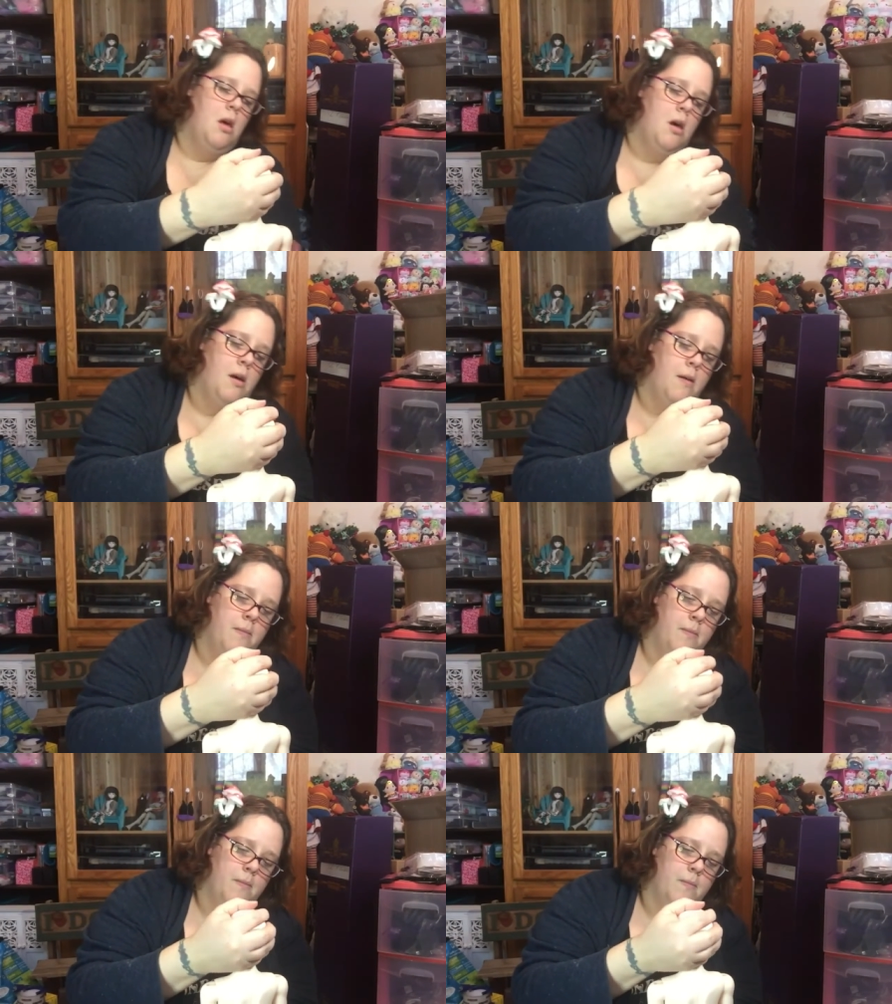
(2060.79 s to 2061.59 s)

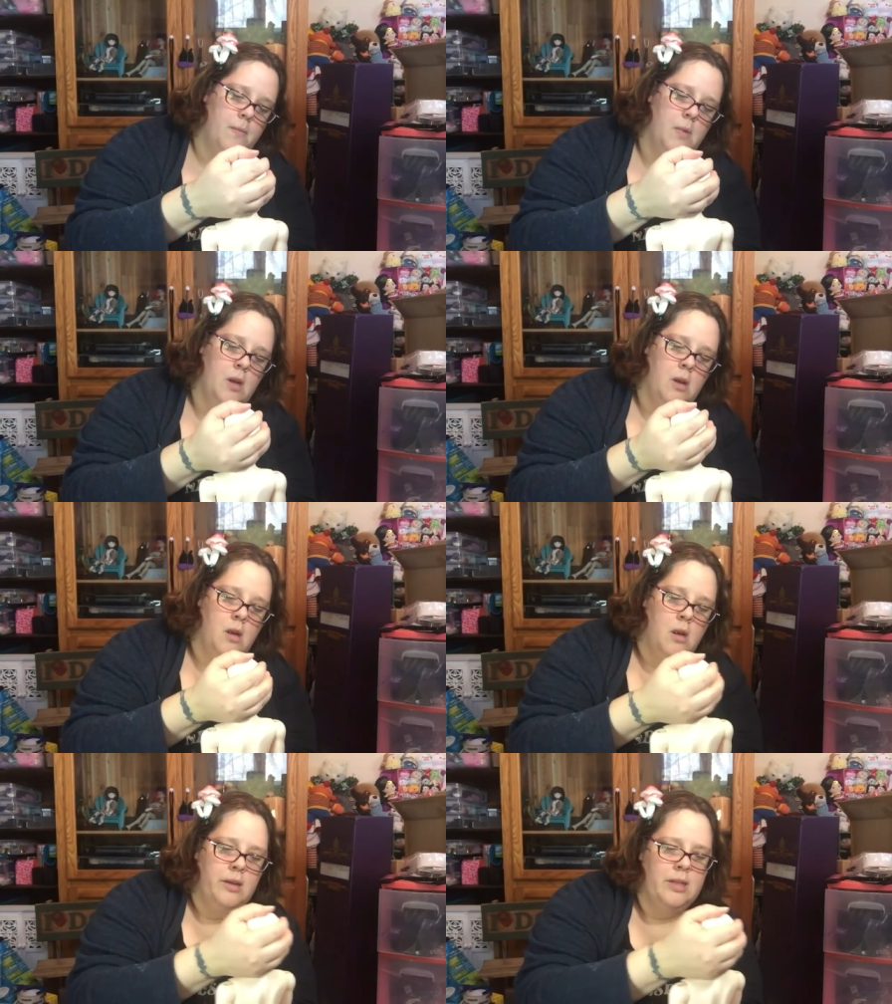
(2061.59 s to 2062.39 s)
Um,
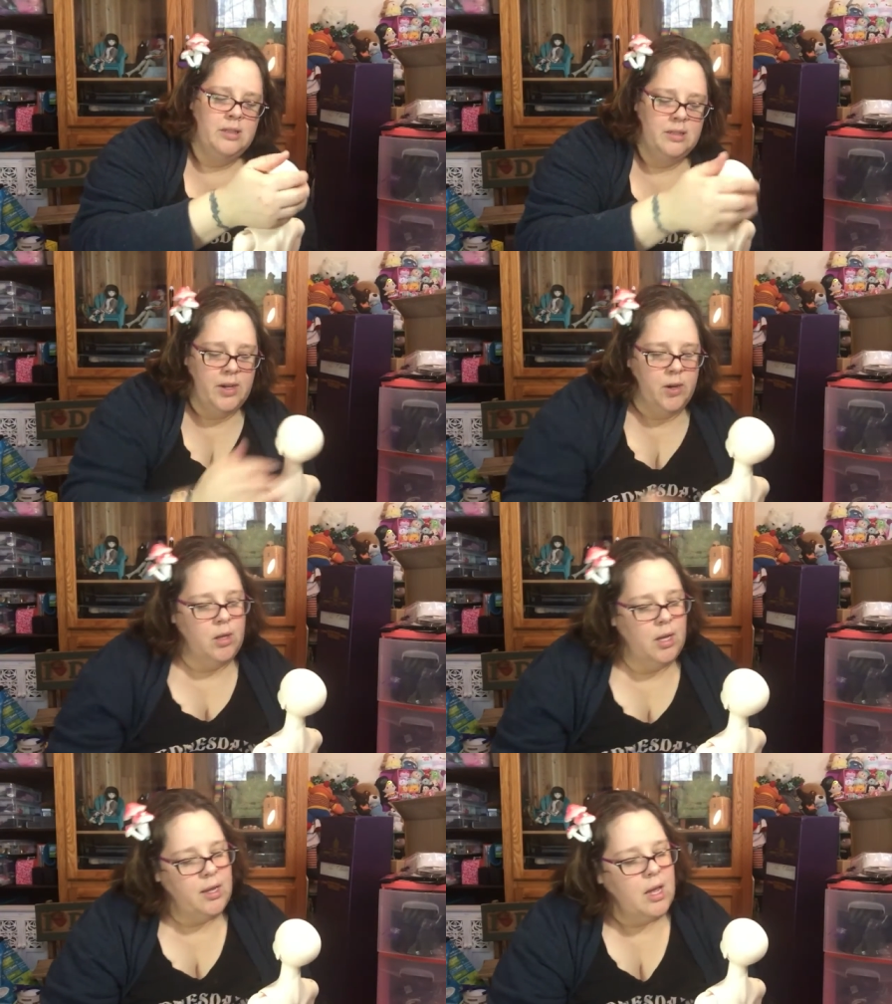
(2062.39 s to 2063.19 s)

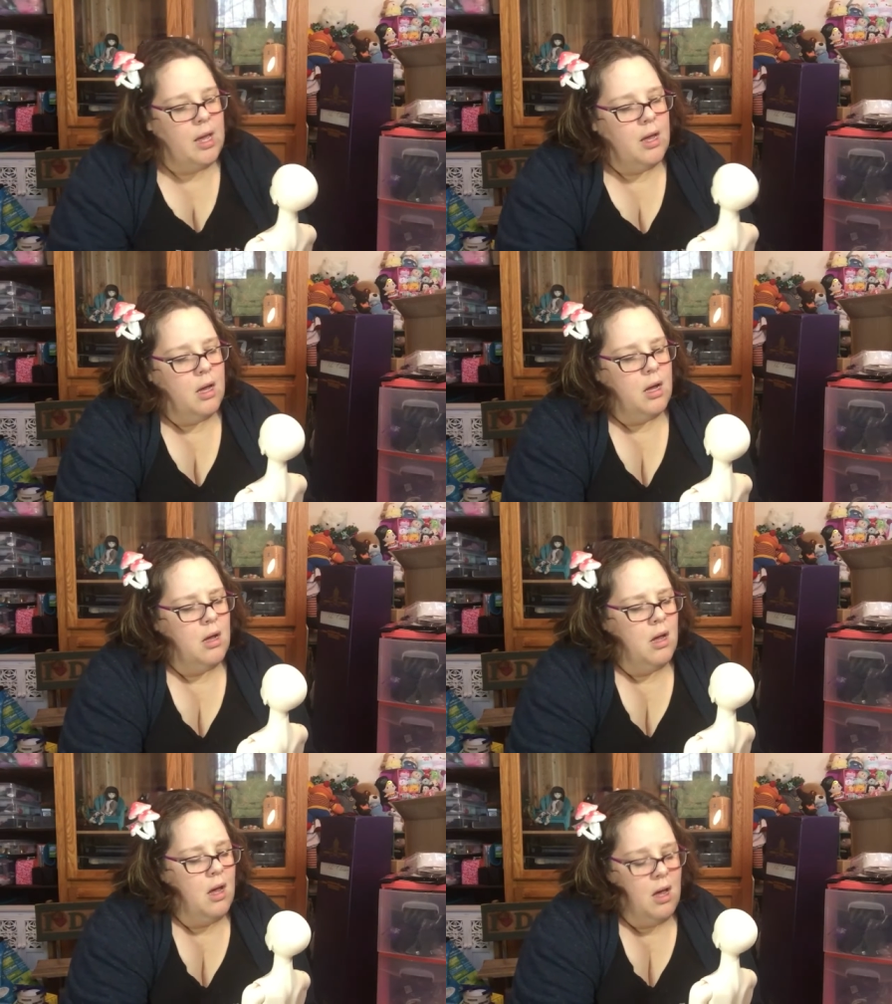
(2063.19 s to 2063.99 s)
necessarily,
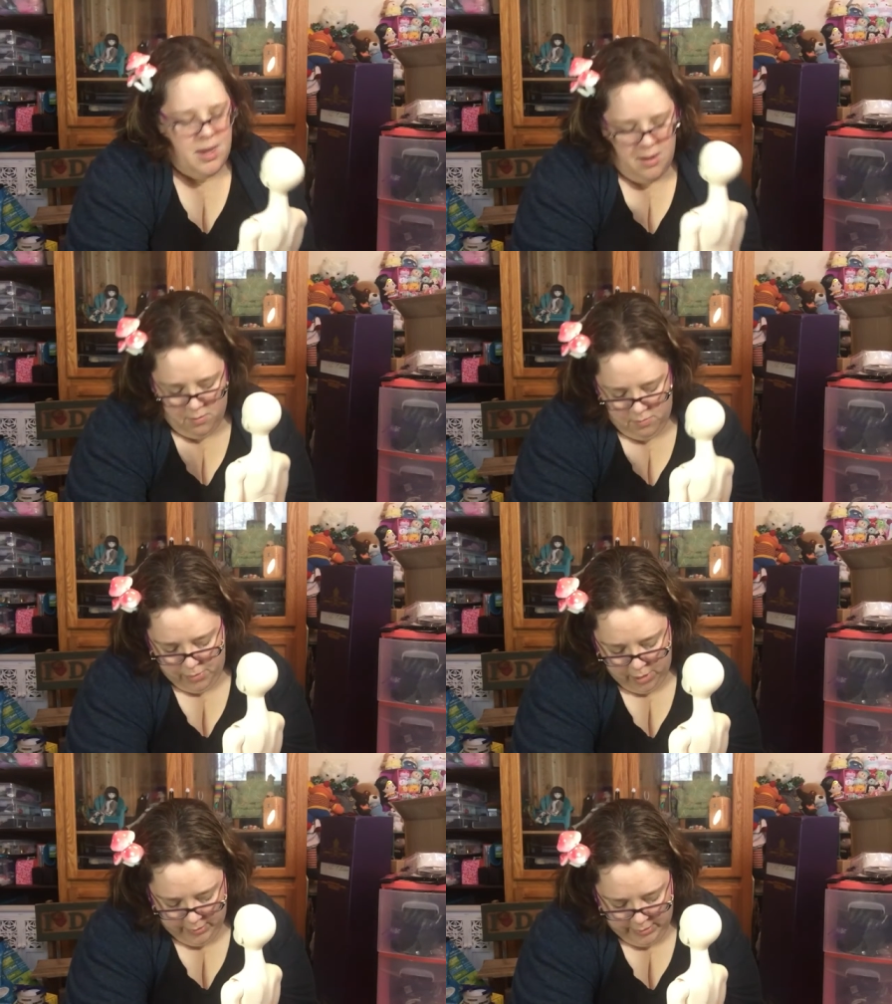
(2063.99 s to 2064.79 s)
I don't
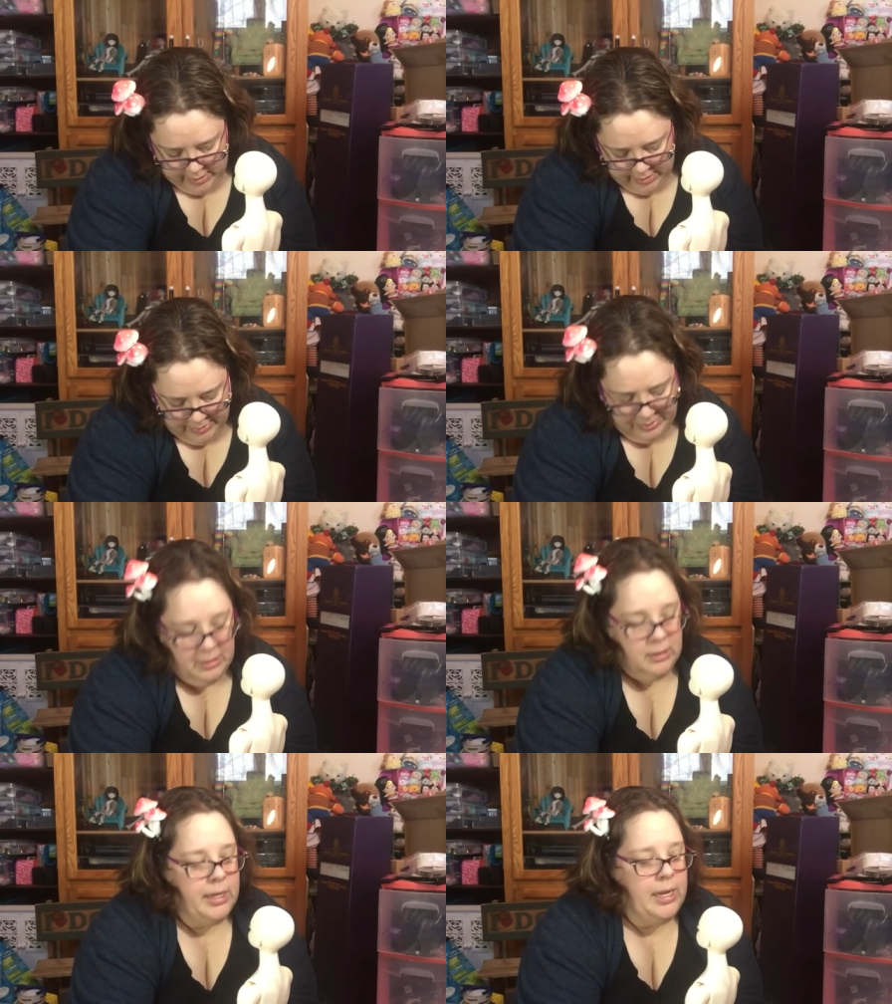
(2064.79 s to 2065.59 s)
bond
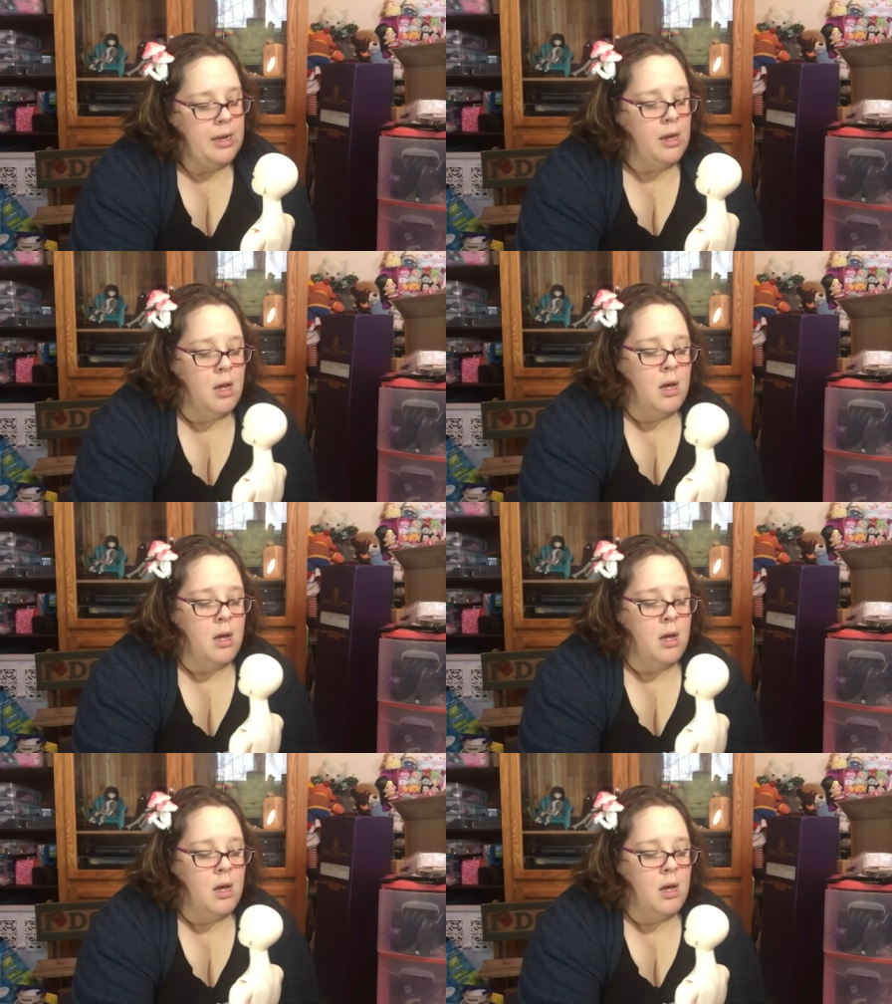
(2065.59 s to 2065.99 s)
instantly.